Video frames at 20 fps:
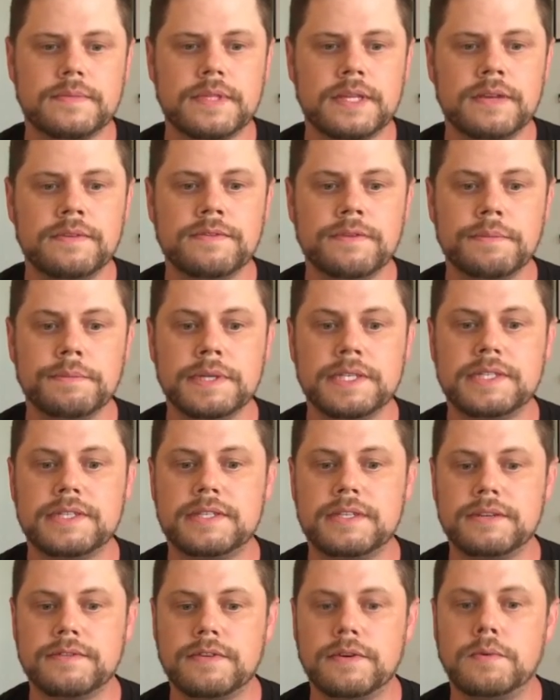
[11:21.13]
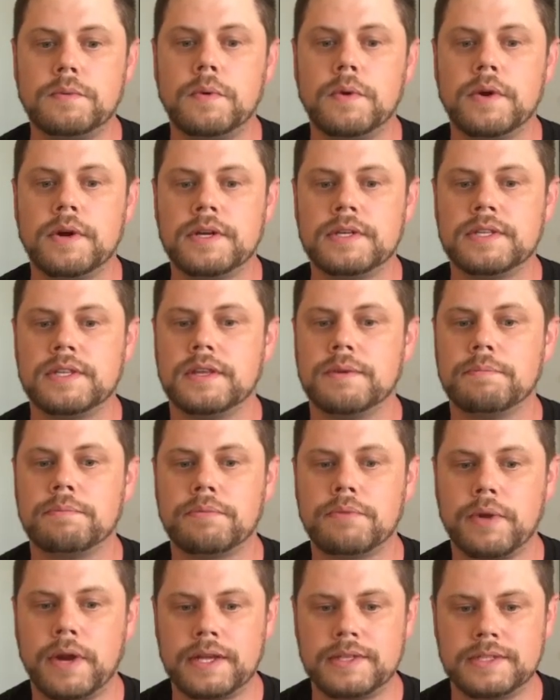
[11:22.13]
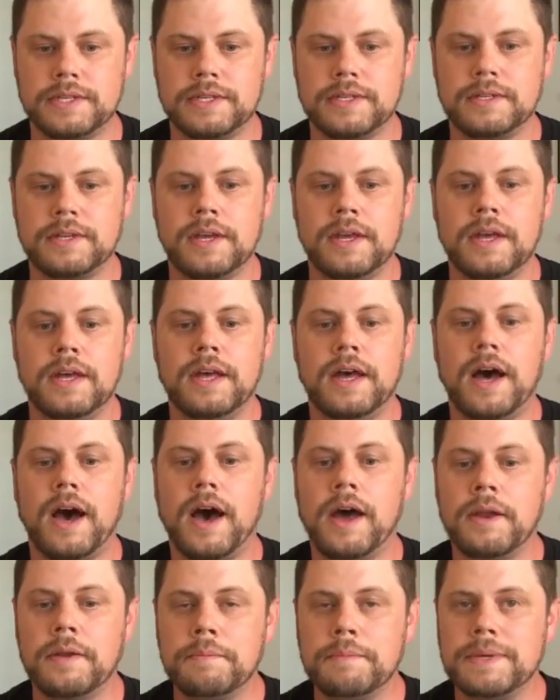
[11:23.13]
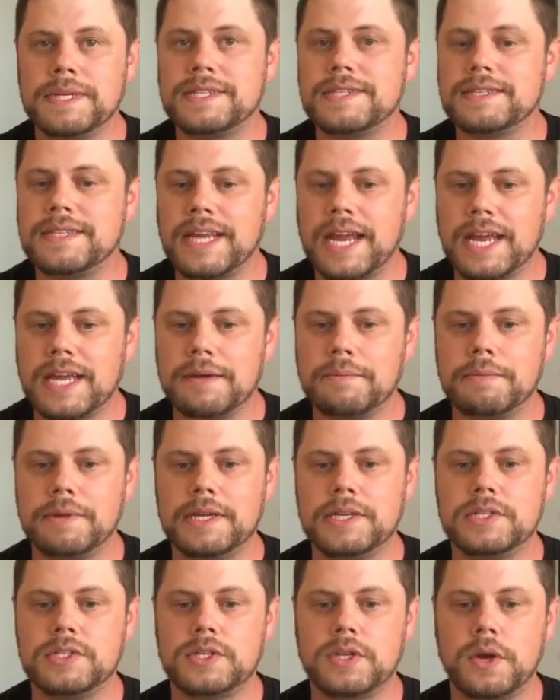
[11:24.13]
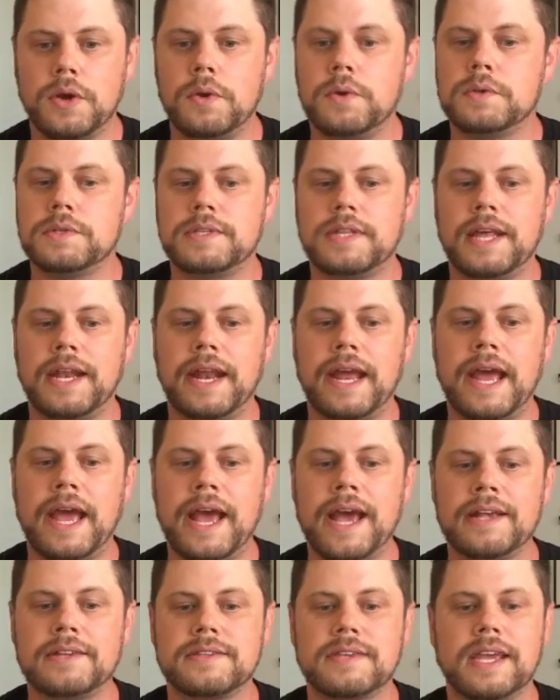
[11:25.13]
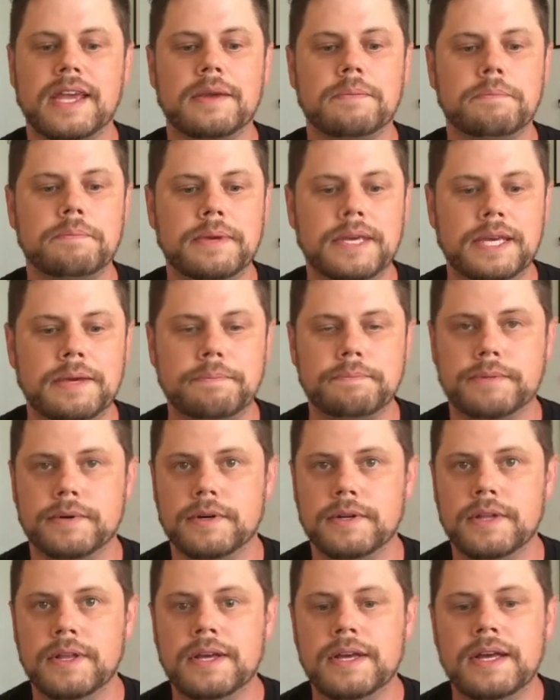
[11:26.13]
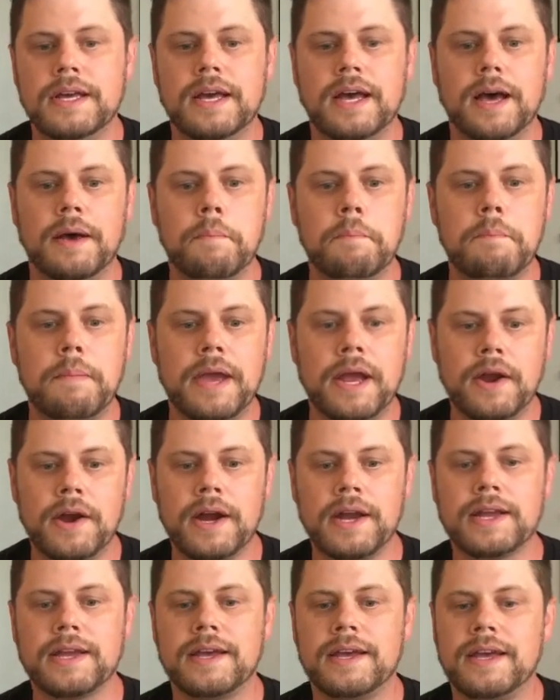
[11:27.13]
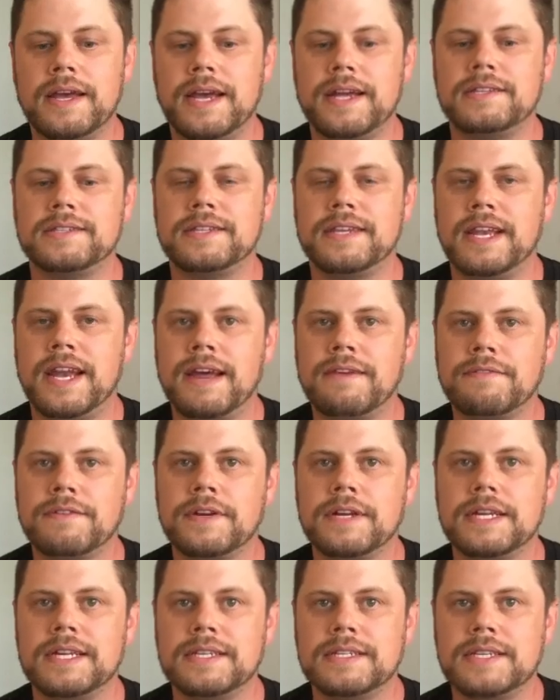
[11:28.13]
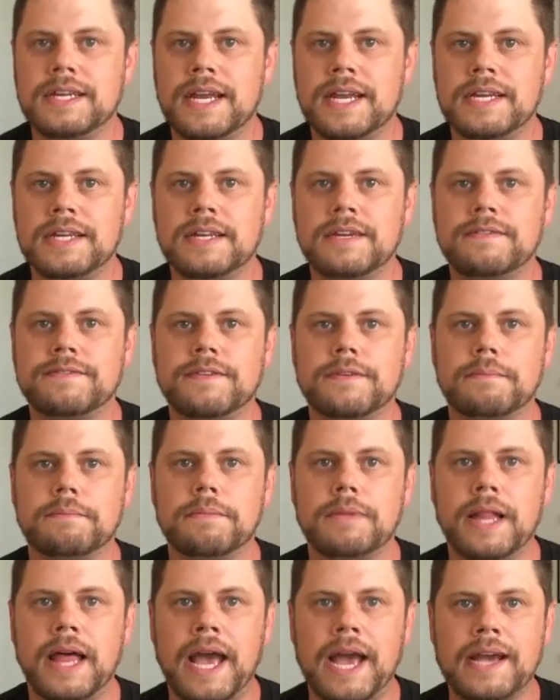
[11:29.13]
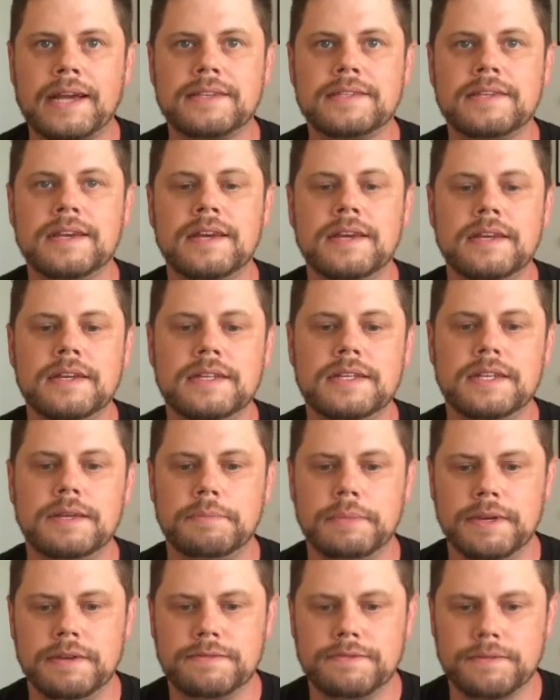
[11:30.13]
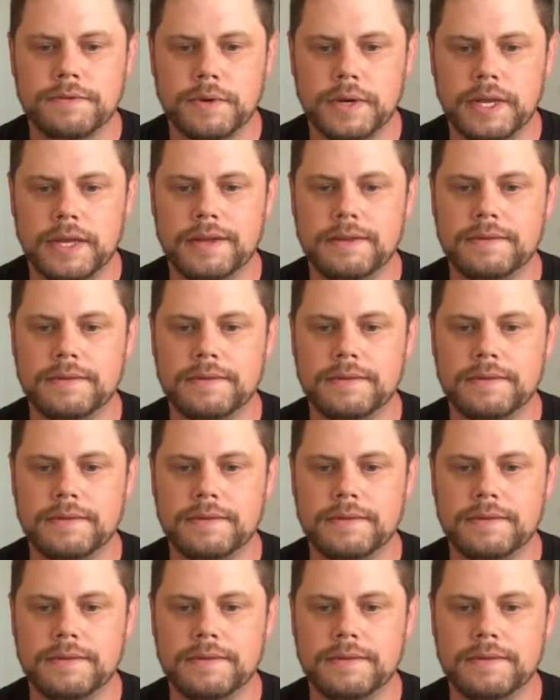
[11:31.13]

from the Civil War to the present, unmistakably shows that as a people, America has never intended for blacks to be free.